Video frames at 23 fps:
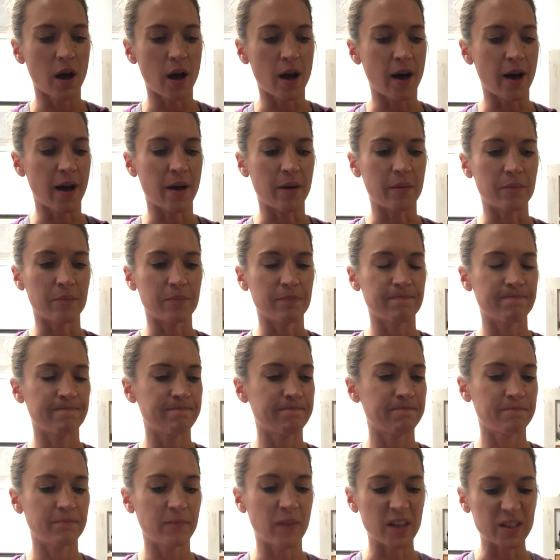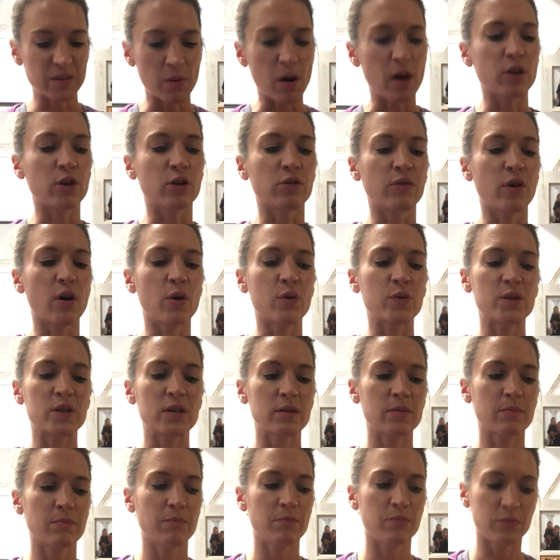um, a smaller
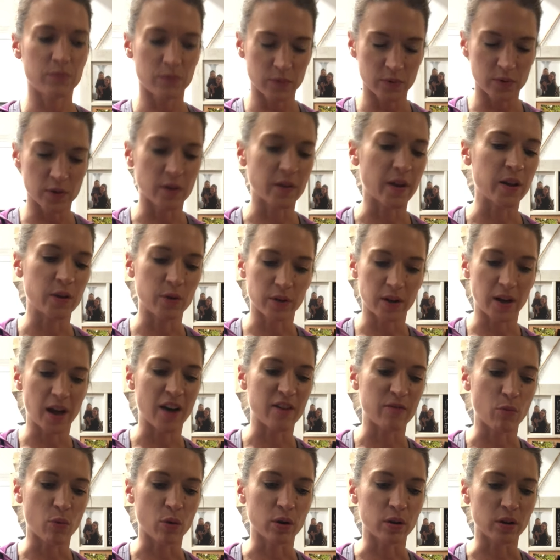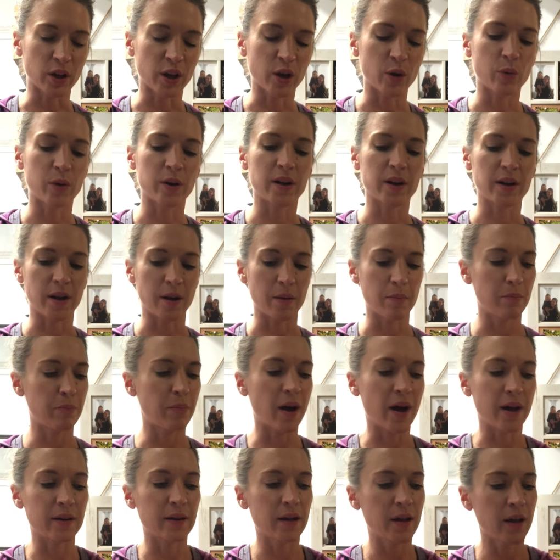roast so that you can have more liquid in it.
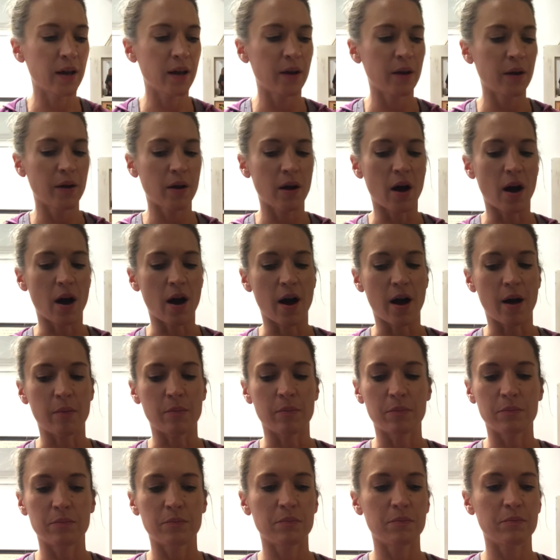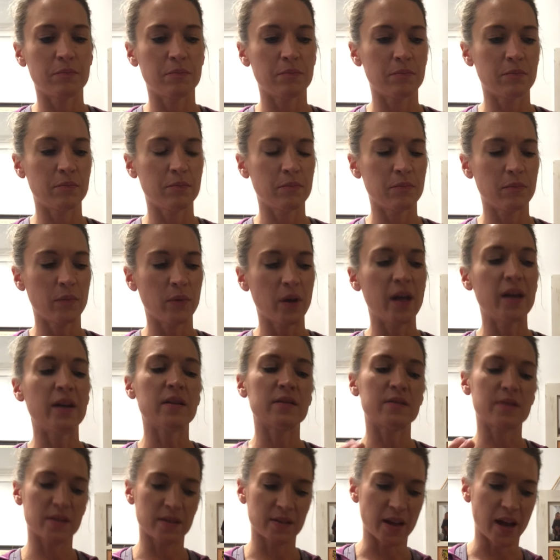But um, it
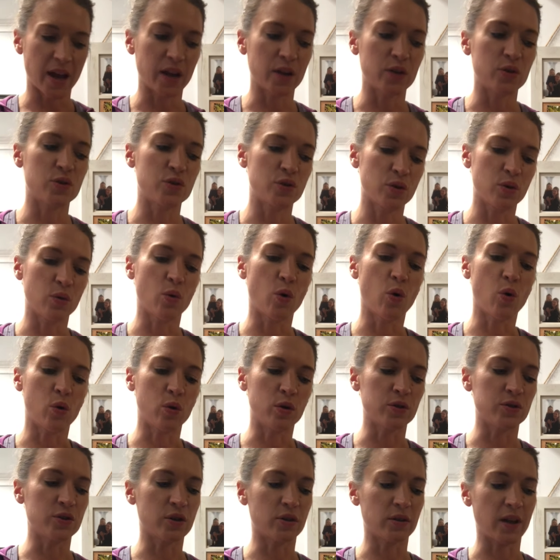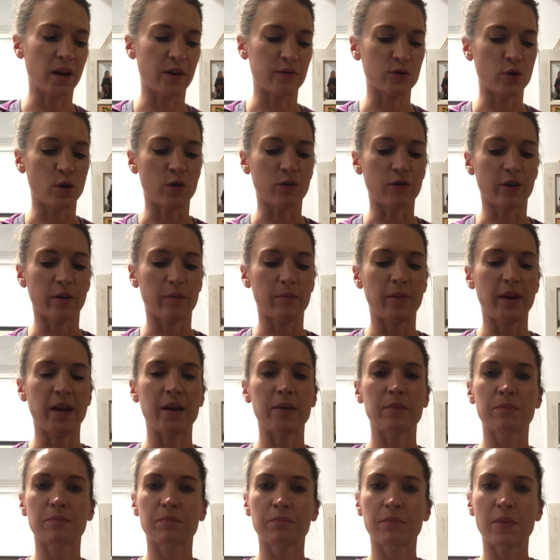is designed to hold your leftover meat.
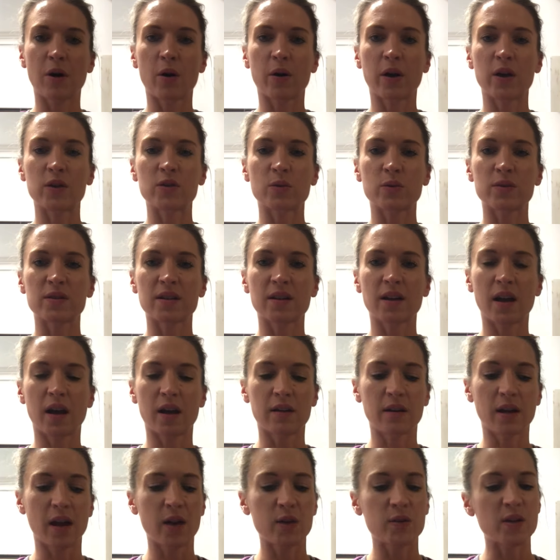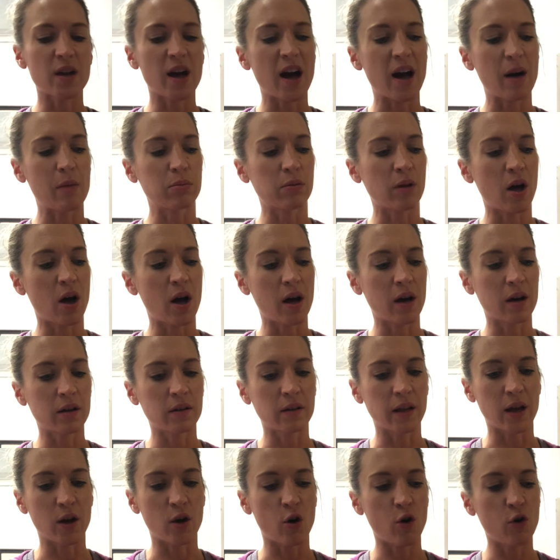Okay, so it's an, a nice oblong,
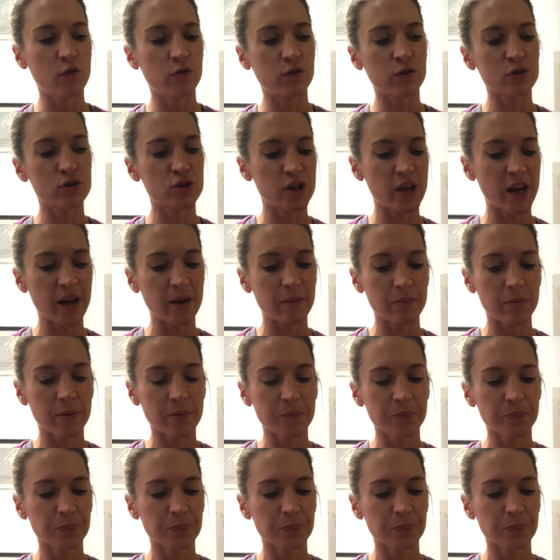like oval shape.